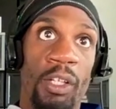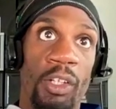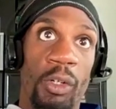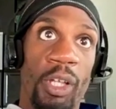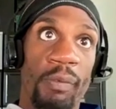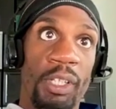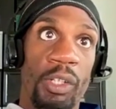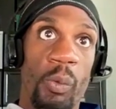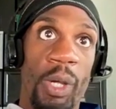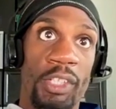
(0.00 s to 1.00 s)
They're lifting
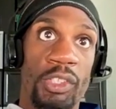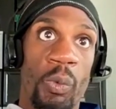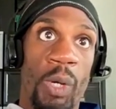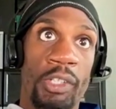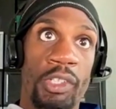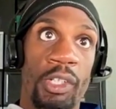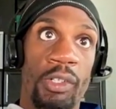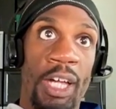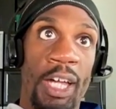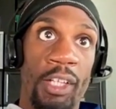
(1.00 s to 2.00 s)
the weights, they're watching their
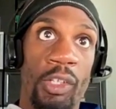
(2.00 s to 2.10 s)
diet,